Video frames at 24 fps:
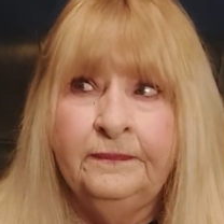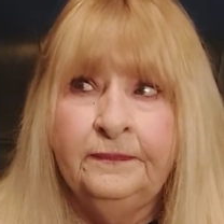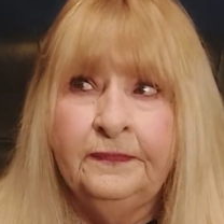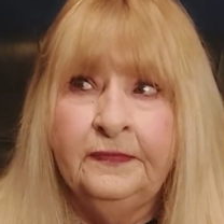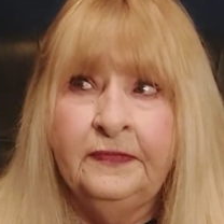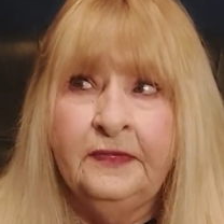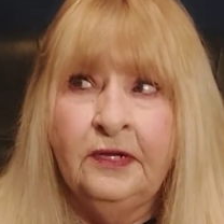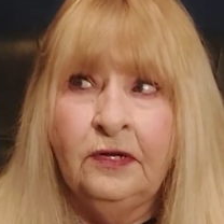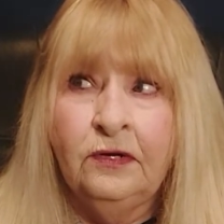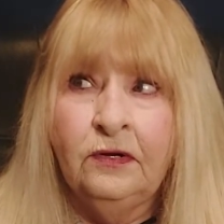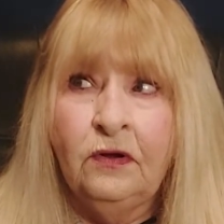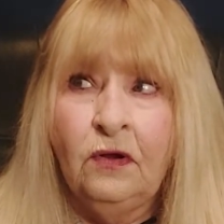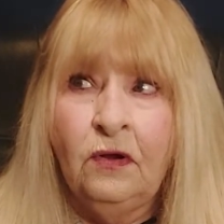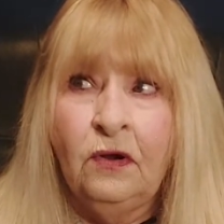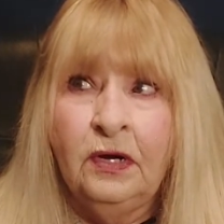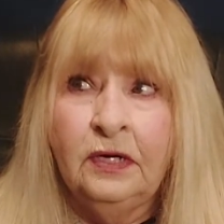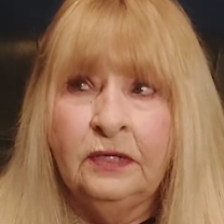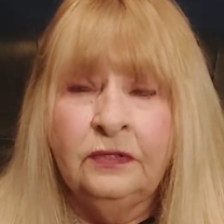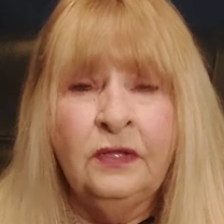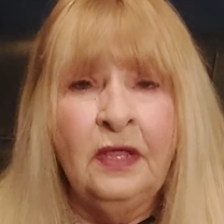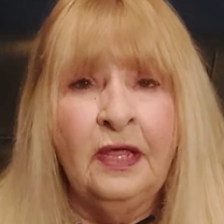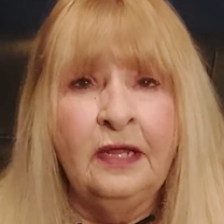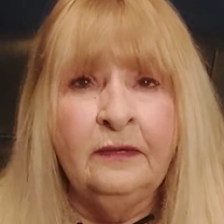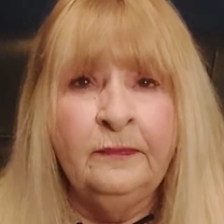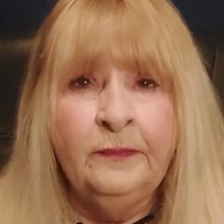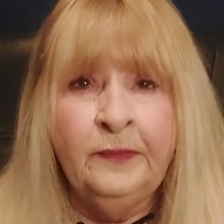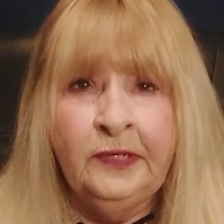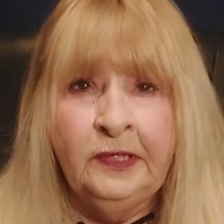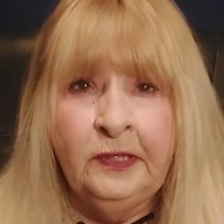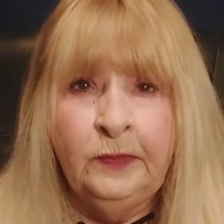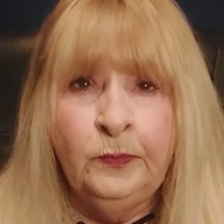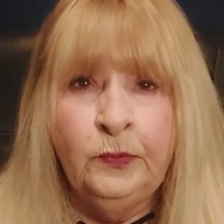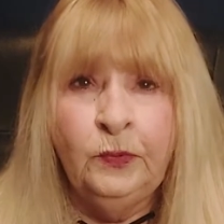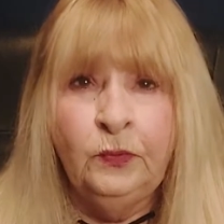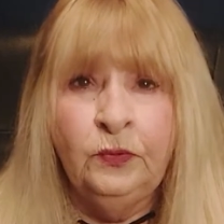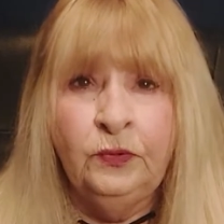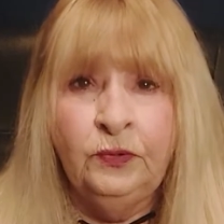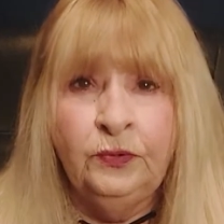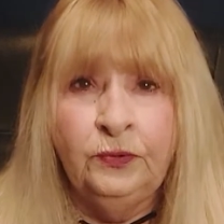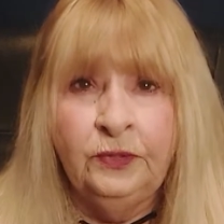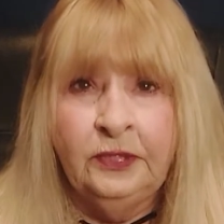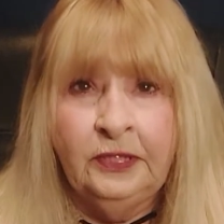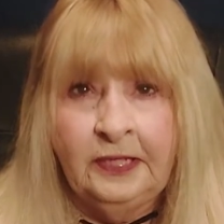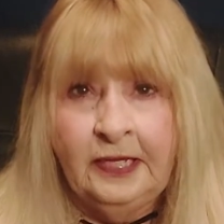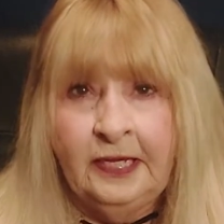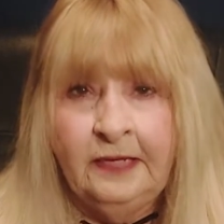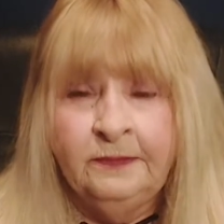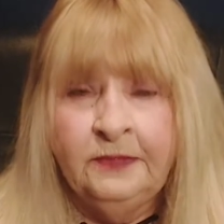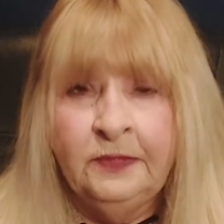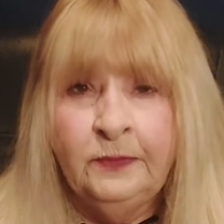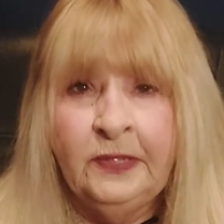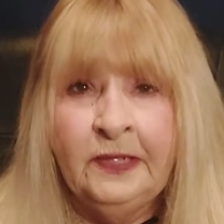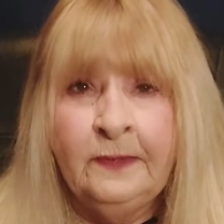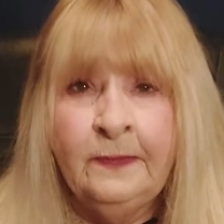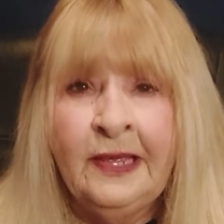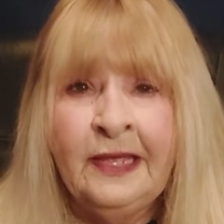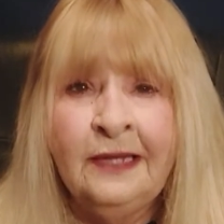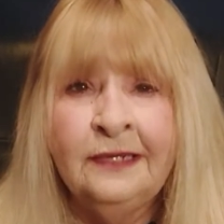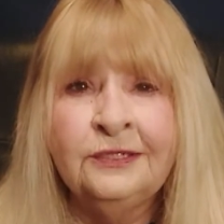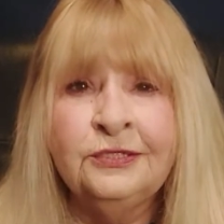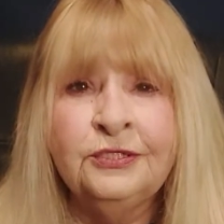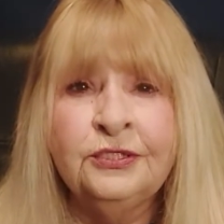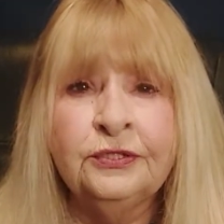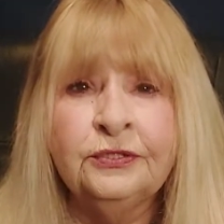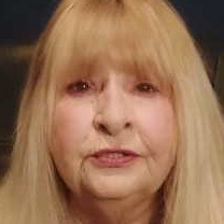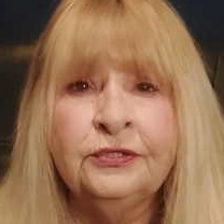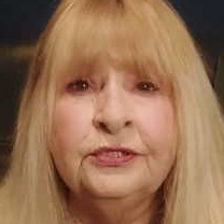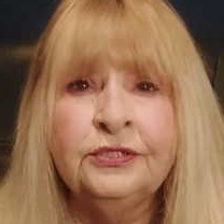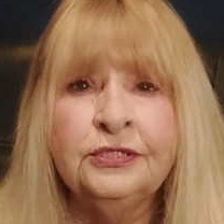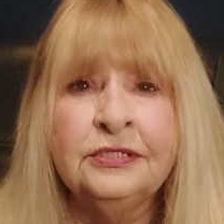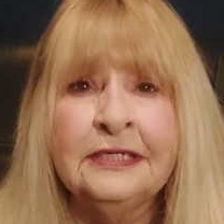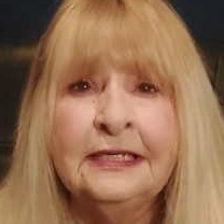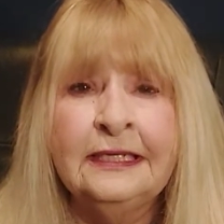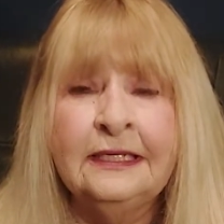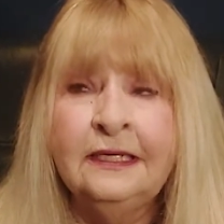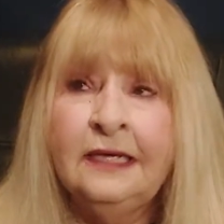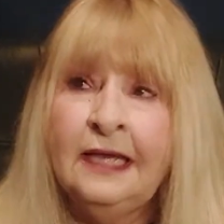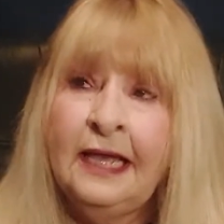There are a lot of people who claim to be managers